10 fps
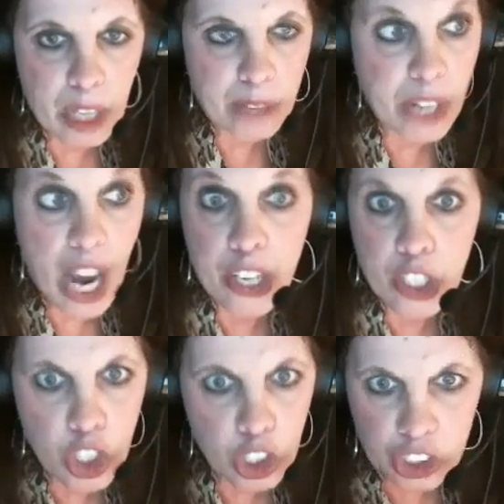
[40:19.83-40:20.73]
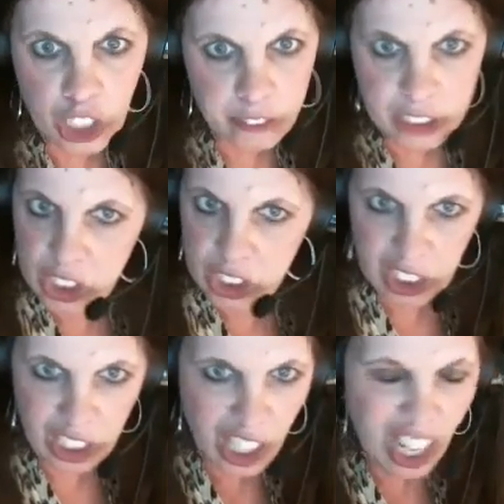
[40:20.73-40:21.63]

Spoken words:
I'm not a nurse, obviously,